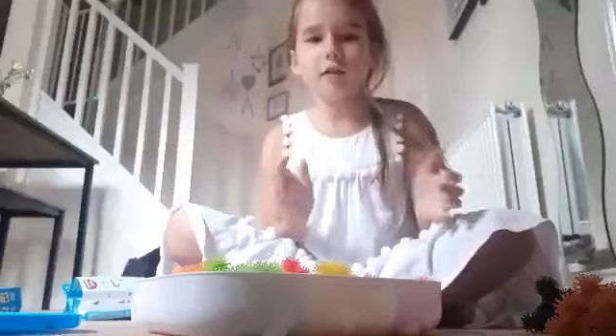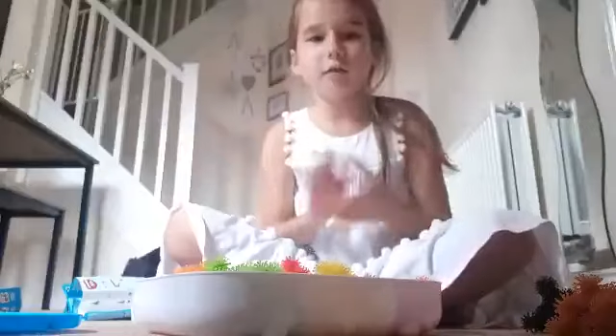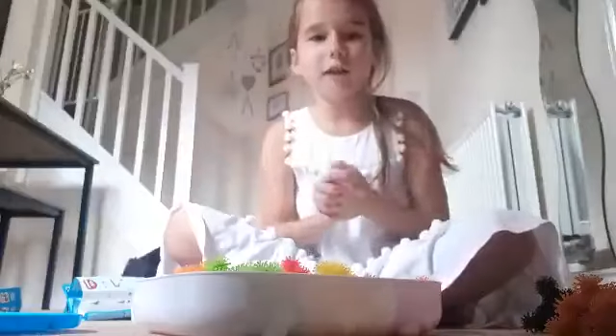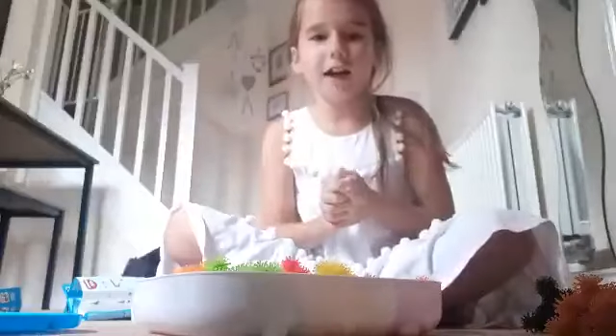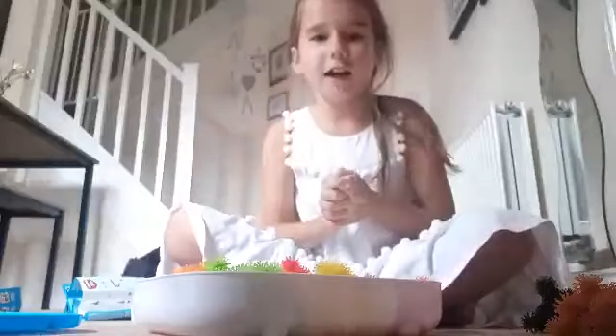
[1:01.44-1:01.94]
out
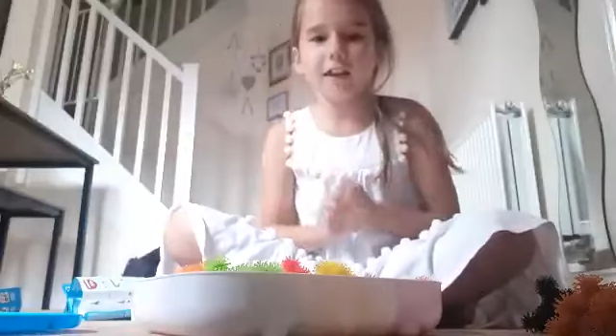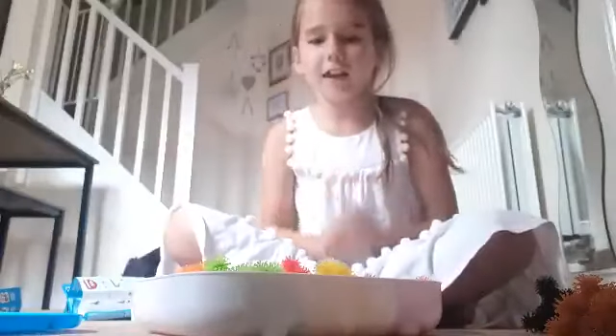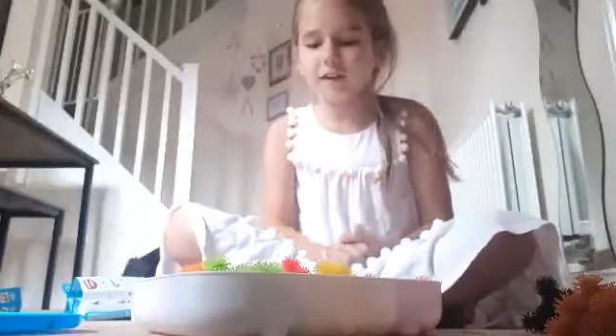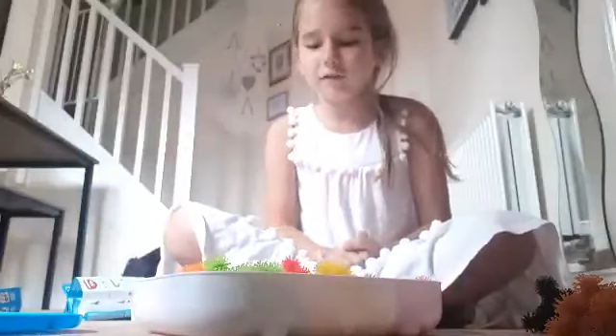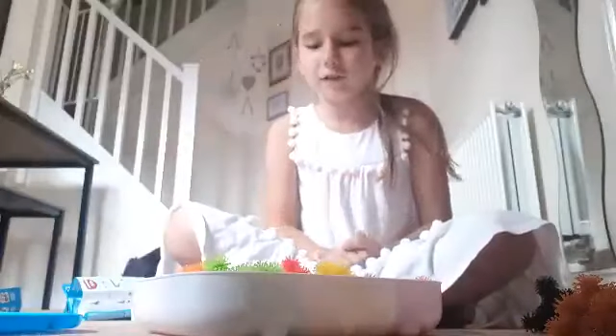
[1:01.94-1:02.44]
when I
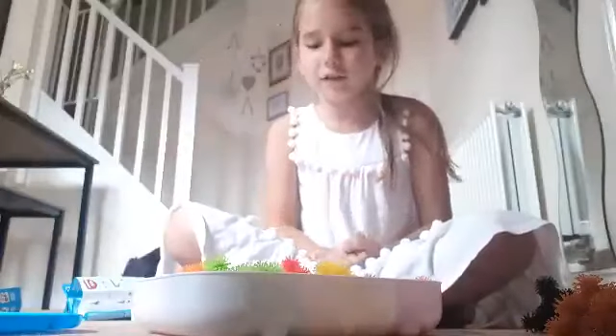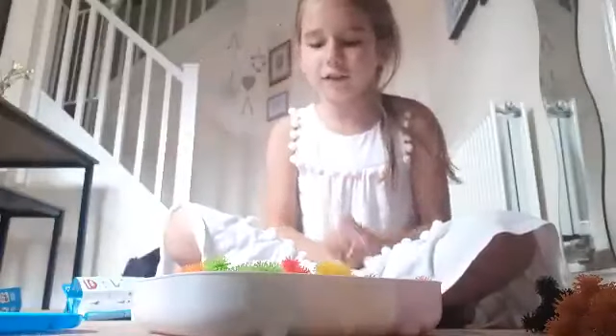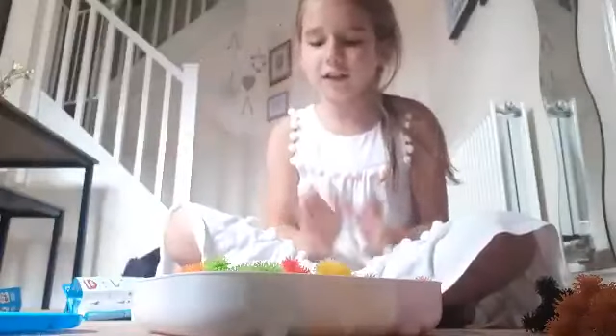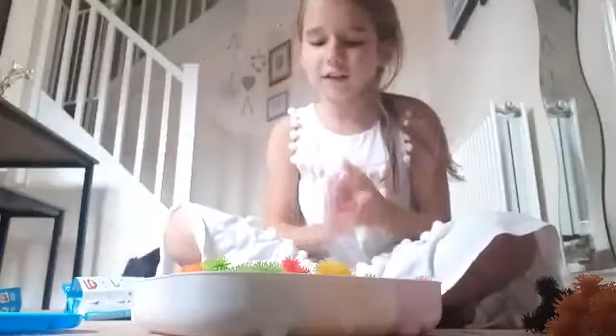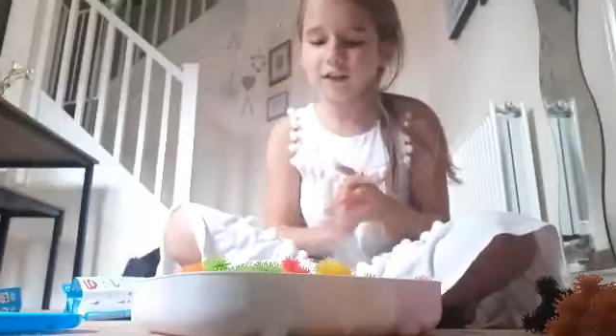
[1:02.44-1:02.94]
had it
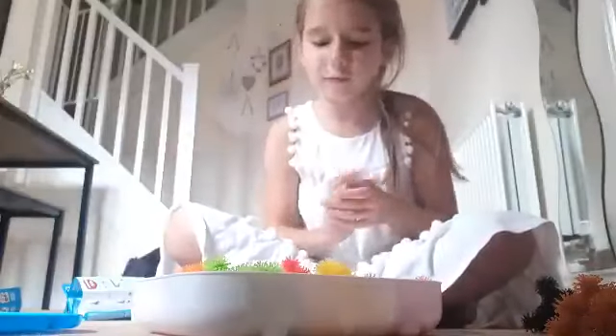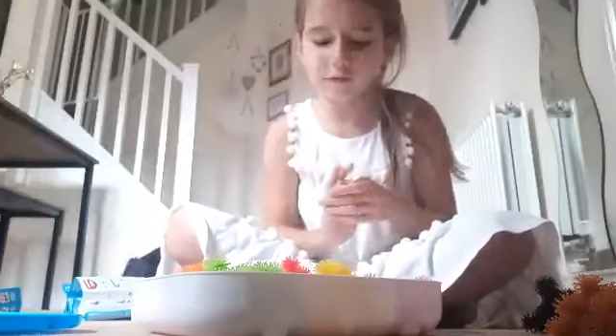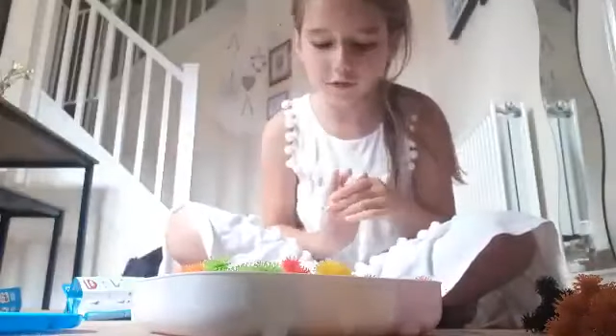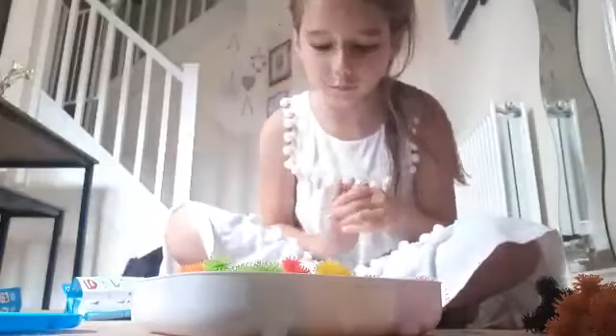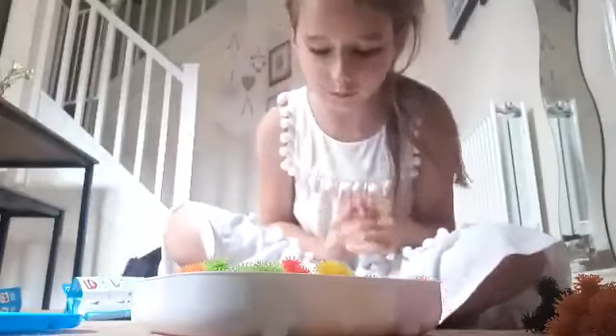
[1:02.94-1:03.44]
once that's
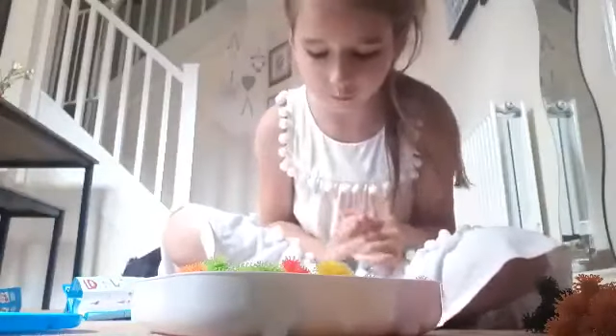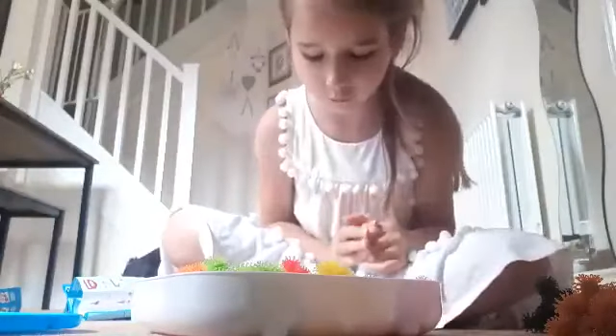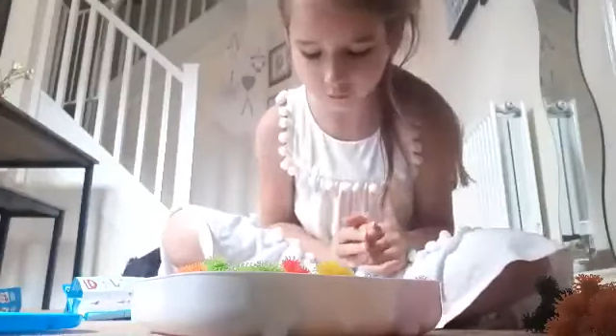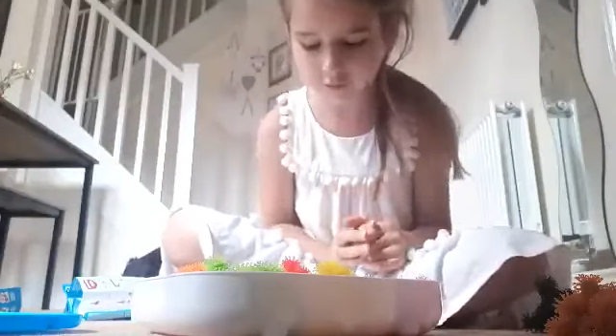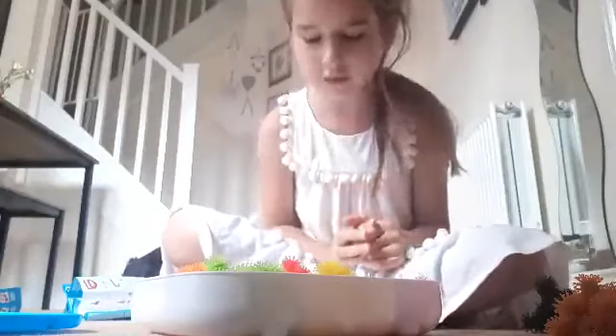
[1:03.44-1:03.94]
happened to me
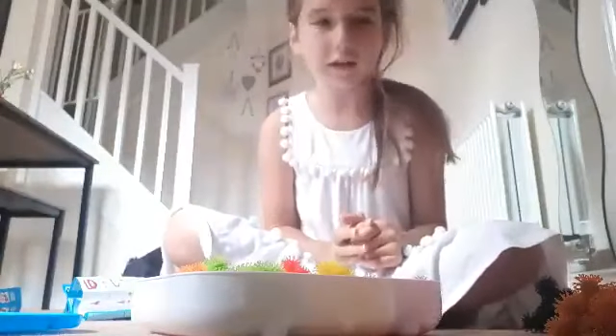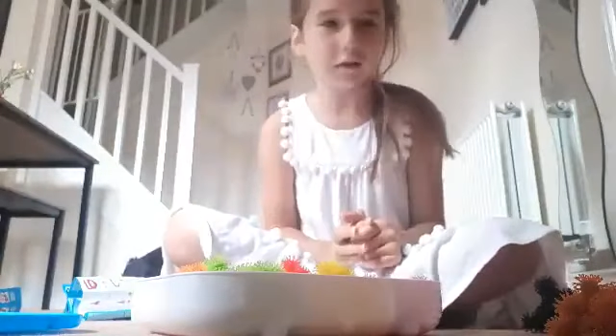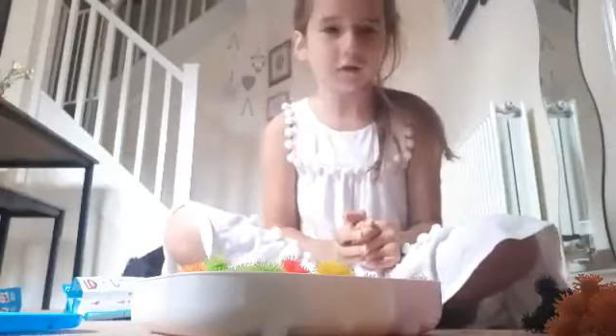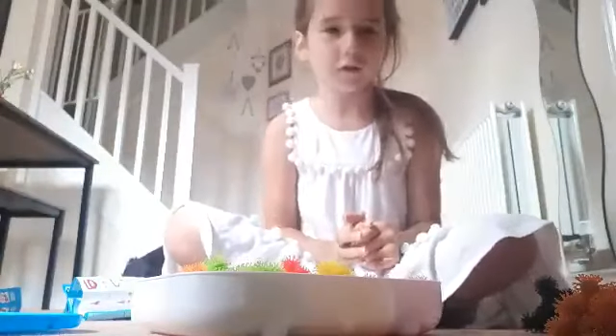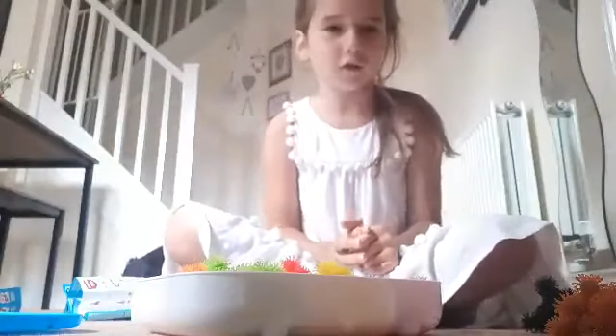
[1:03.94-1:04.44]
once and
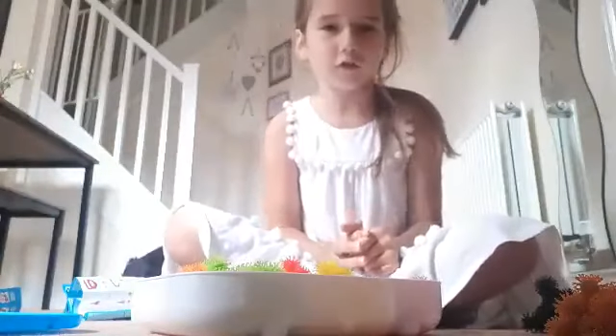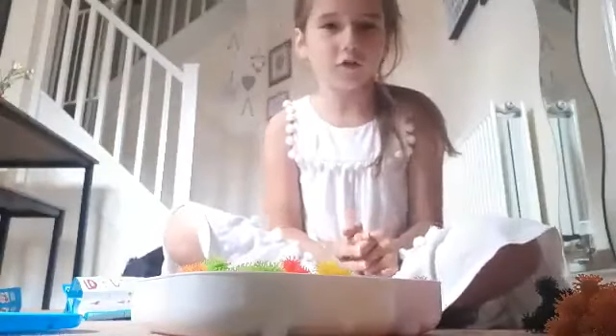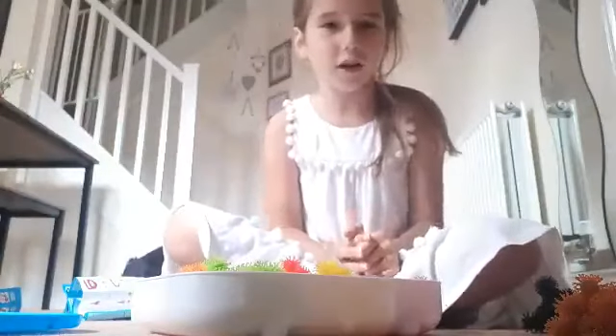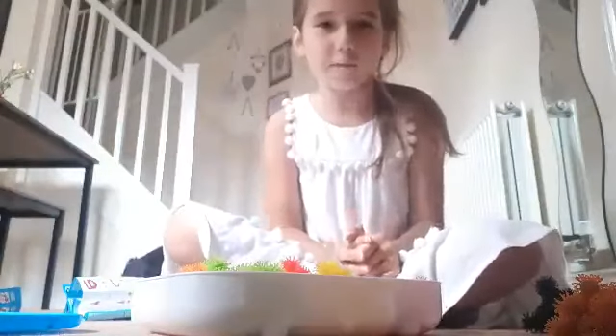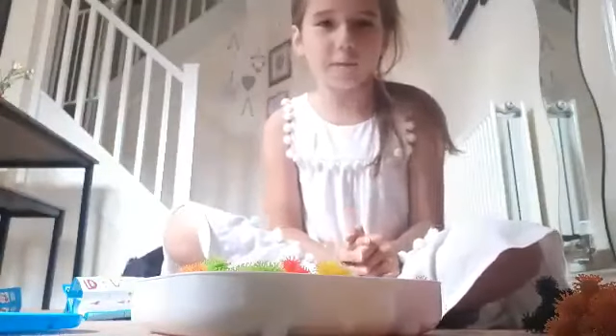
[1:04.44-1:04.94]
it was just
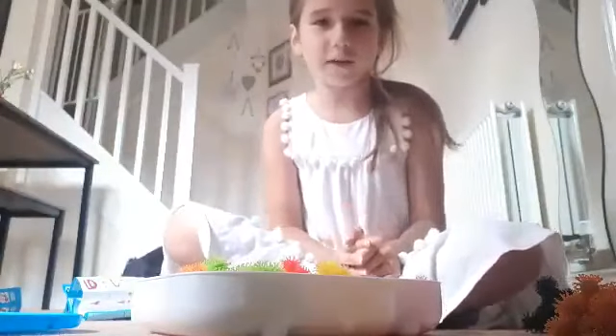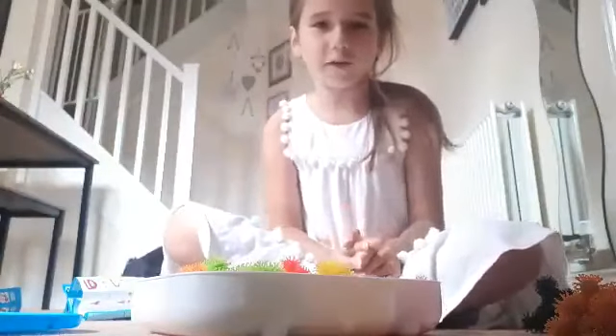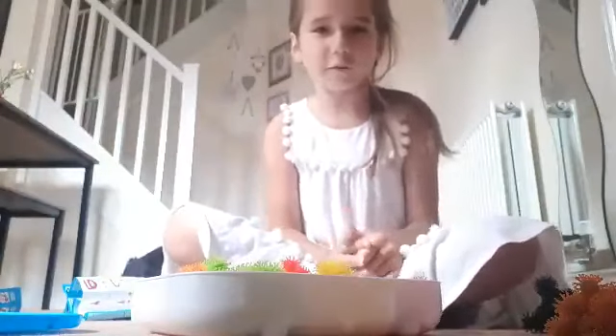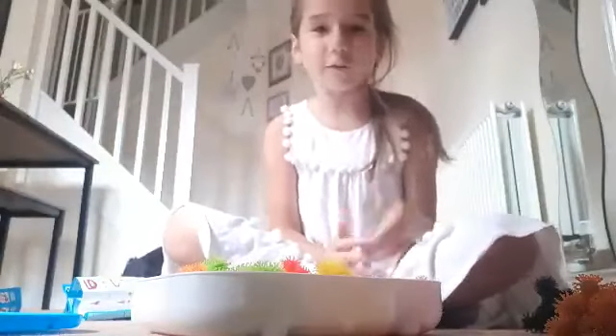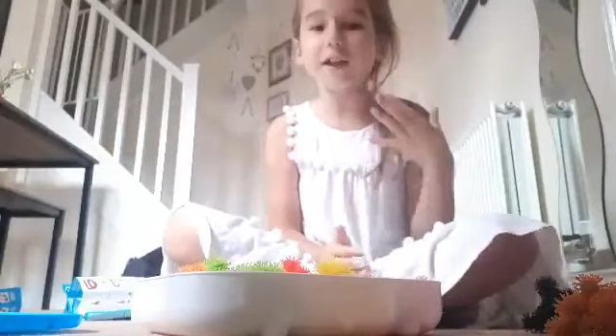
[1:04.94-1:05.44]
really bad
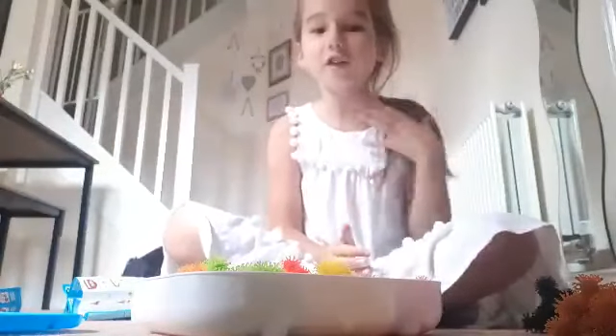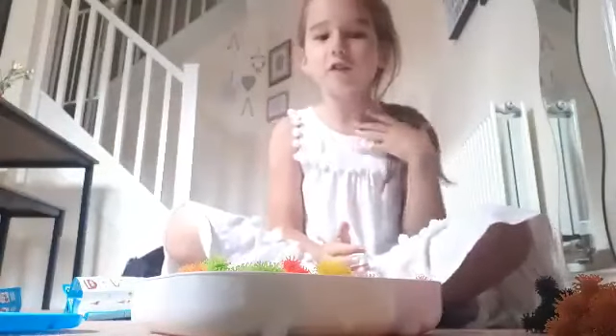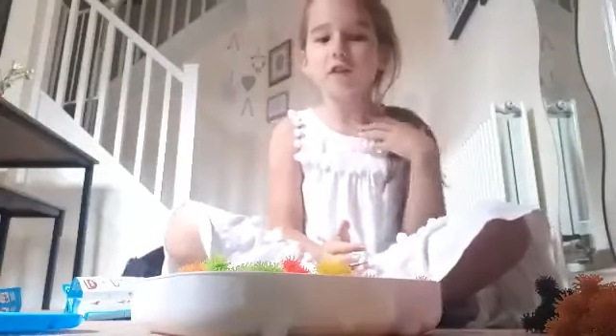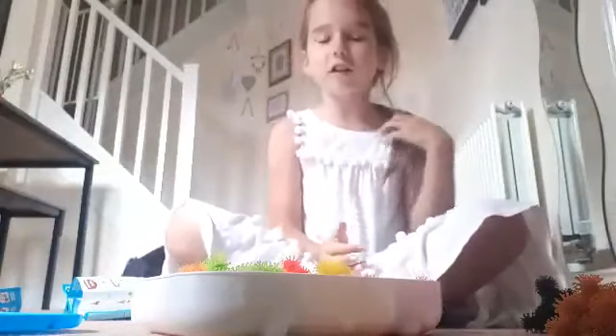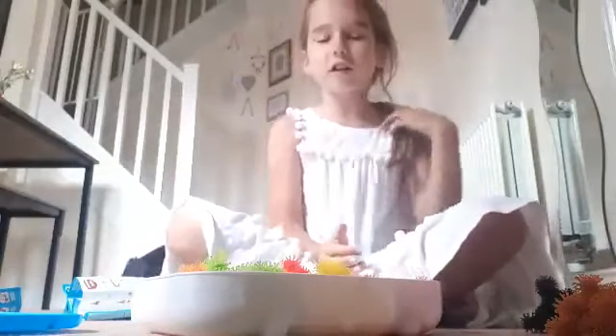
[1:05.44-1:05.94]
so make
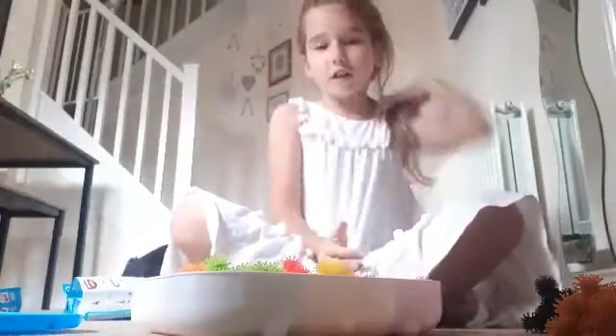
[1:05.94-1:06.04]
sure you